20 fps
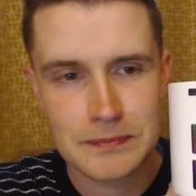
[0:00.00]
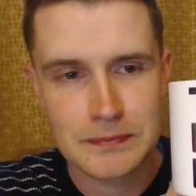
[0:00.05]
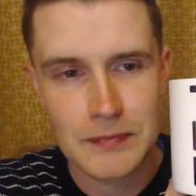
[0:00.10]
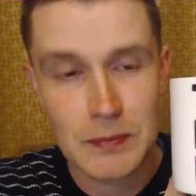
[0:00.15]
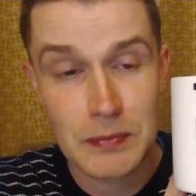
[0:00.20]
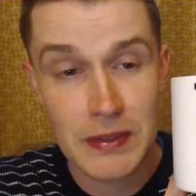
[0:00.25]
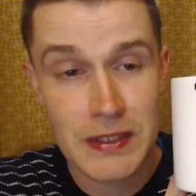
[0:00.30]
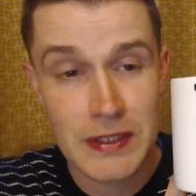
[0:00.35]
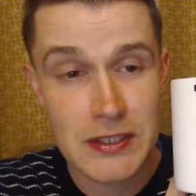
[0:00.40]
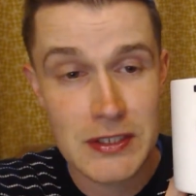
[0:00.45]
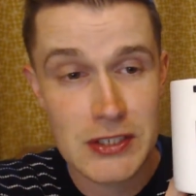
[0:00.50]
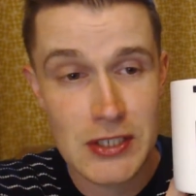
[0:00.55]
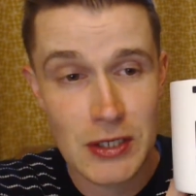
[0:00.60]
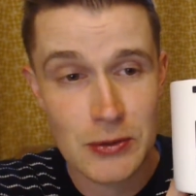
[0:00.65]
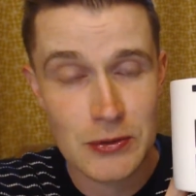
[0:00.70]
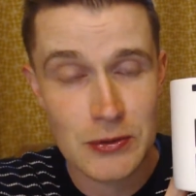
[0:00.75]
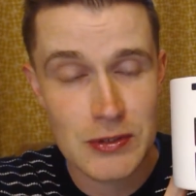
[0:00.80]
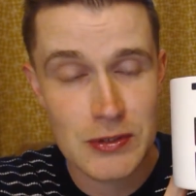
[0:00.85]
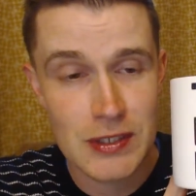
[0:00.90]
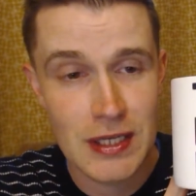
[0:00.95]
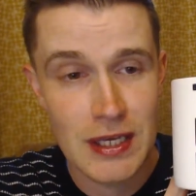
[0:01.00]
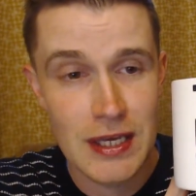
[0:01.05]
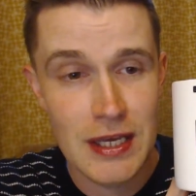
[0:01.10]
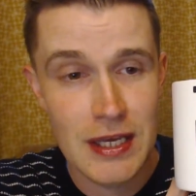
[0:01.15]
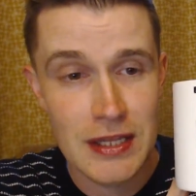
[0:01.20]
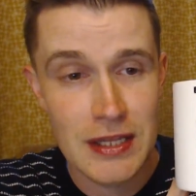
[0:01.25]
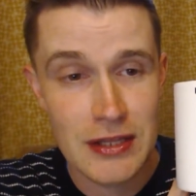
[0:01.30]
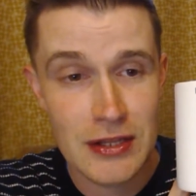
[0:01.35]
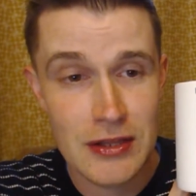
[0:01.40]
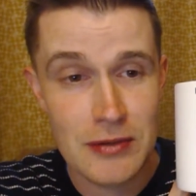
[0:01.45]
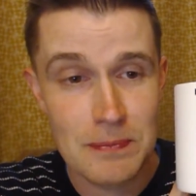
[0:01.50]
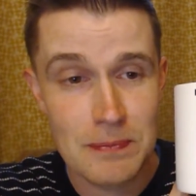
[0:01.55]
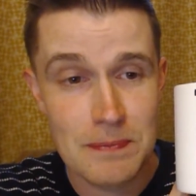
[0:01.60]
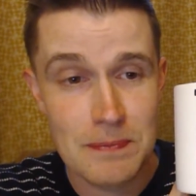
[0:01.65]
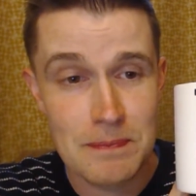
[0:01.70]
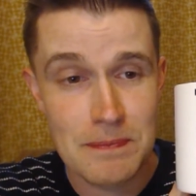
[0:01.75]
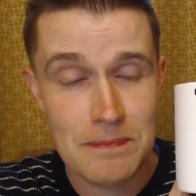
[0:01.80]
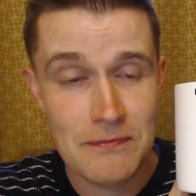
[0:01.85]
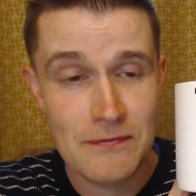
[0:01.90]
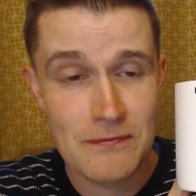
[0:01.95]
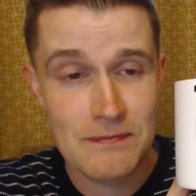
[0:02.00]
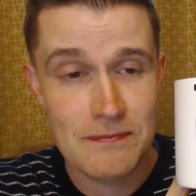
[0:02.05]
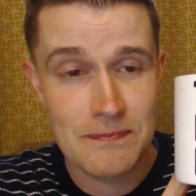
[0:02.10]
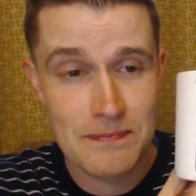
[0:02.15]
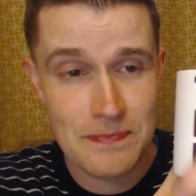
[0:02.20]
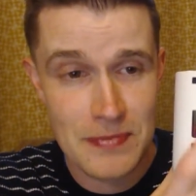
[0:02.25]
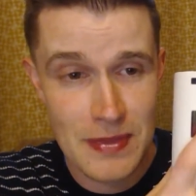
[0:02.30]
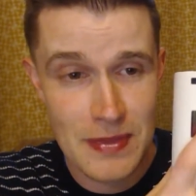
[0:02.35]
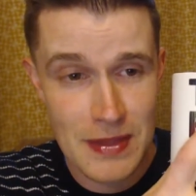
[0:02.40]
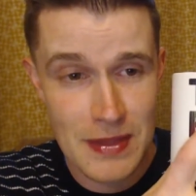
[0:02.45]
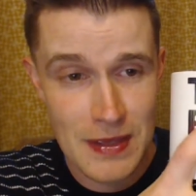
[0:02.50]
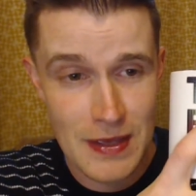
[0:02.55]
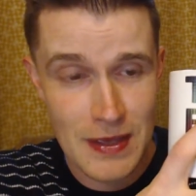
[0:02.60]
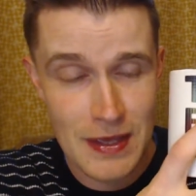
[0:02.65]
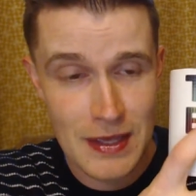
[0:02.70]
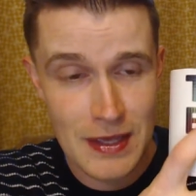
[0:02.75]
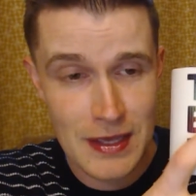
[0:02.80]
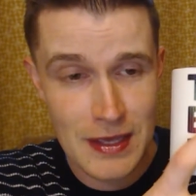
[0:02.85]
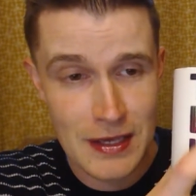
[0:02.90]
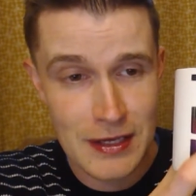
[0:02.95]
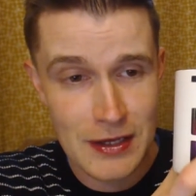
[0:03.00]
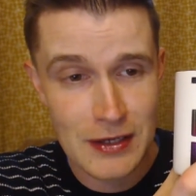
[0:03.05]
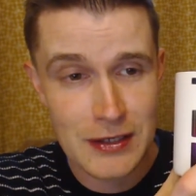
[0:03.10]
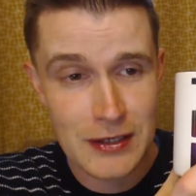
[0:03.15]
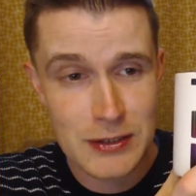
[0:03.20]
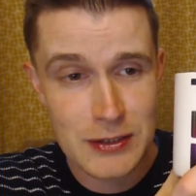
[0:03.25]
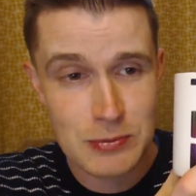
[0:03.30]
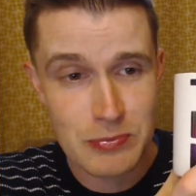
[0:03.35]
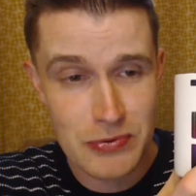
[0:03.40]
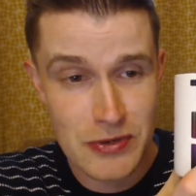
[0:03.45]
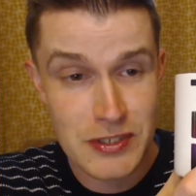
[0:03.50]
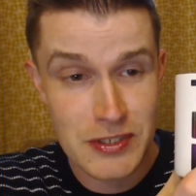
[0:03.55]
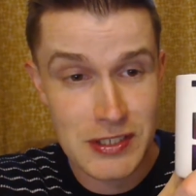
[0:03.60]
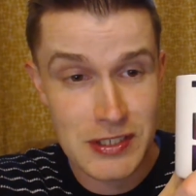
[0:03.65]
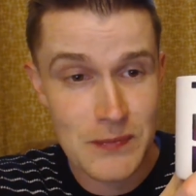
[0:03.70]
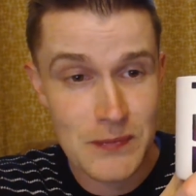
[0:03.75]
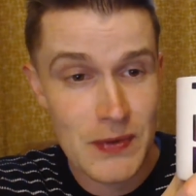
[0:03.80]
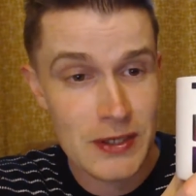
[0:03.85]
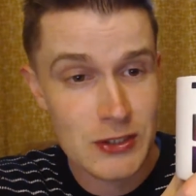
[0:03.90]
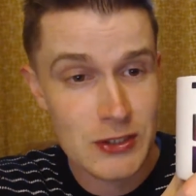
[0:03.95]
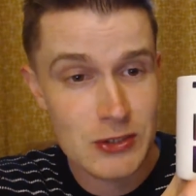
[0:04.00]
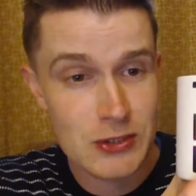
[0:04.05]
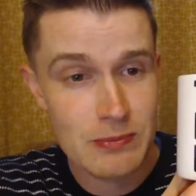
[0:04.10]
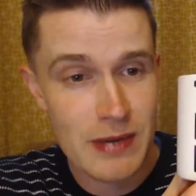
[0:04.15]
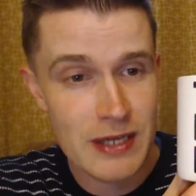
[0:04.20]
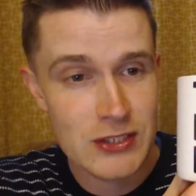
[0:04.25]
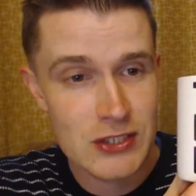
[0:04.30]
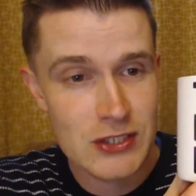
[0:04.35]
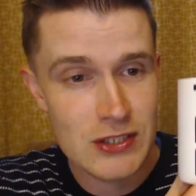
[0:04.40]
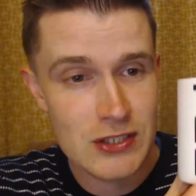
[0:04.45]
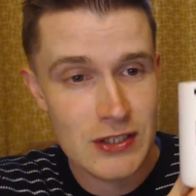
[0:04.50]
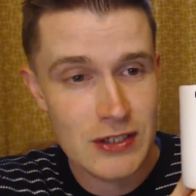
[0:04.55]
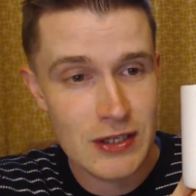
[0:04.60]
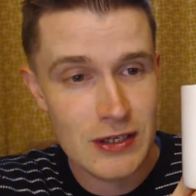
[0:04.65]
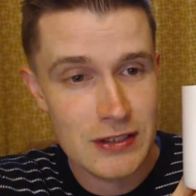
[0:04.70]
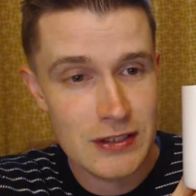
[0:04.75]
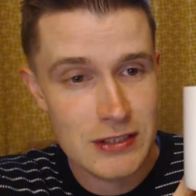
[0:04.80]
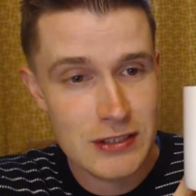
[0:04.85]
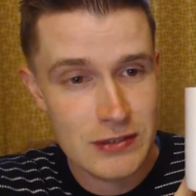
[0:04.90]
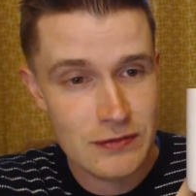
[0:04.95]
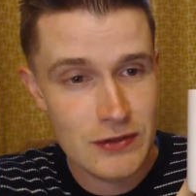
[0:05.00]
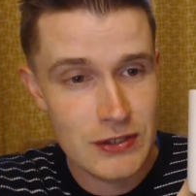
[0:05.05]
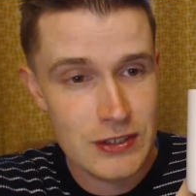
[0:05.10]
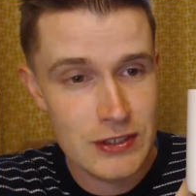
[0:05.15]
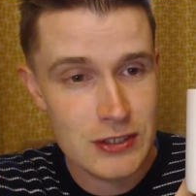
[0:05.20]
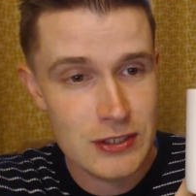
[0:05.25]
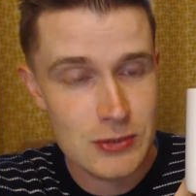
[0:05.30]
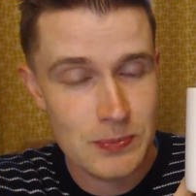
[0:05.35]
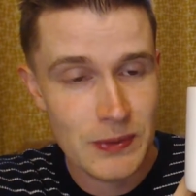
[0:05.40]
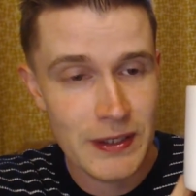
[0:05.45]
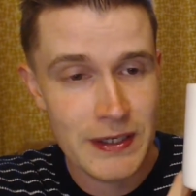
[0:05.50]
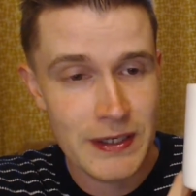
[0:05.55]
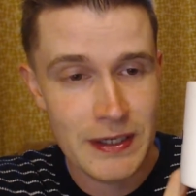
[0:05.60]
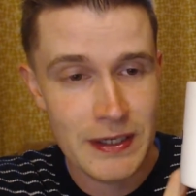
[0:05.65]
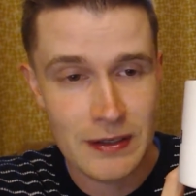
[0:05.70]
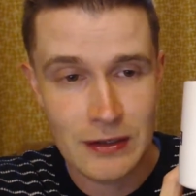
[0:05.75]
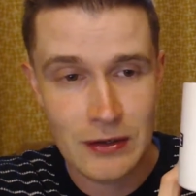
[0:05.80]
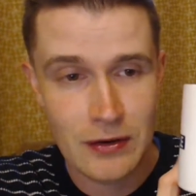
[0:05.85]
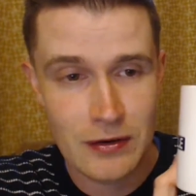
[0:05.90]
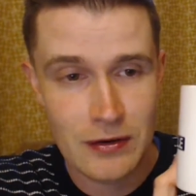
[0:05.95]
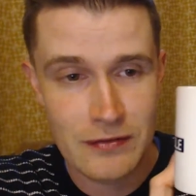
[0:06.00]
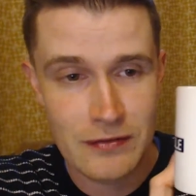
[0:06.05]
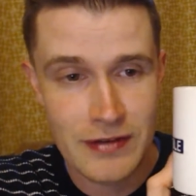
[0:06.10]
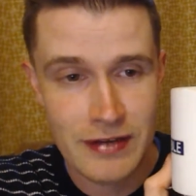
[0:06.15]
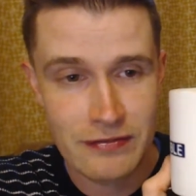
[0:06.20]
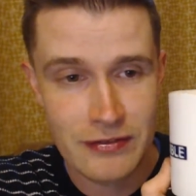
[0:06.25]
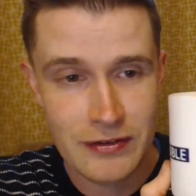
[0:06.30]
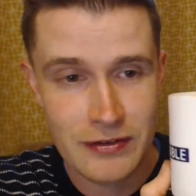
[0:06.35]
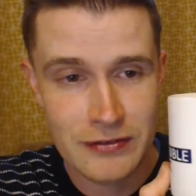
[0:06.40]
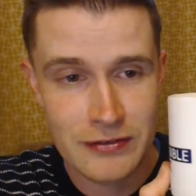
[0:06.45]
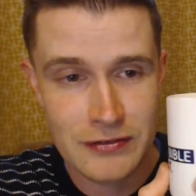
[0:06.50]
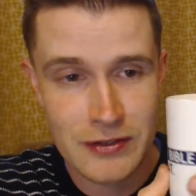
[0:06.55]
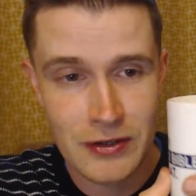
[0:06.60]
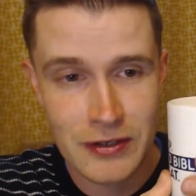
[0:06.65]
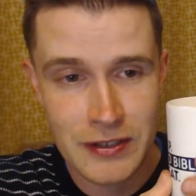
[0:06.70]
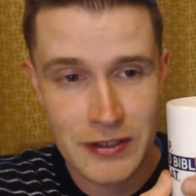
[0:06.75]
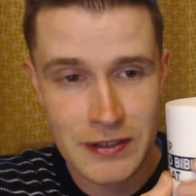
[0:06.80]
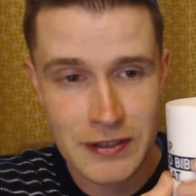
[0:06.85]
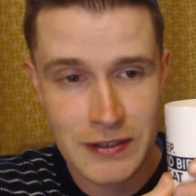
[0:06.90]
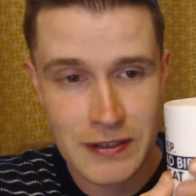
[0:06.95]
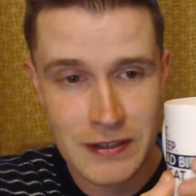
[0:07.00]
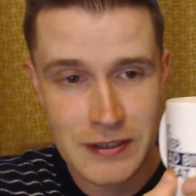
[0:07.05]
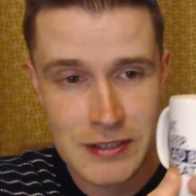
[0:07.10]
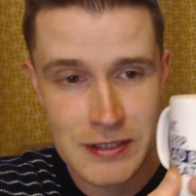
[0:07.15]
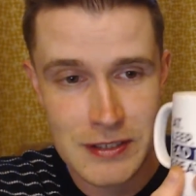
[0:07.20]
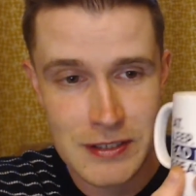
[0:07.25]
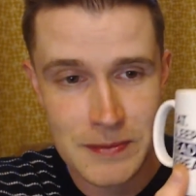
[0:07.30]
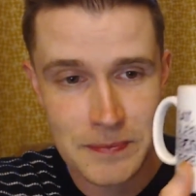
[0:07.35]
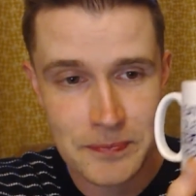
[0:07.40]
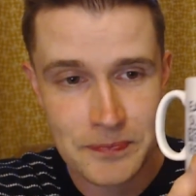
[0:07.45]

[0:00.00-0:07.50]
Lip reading: Please note that the colors pretty much match the colors of the display. A lot of effort have gone into this.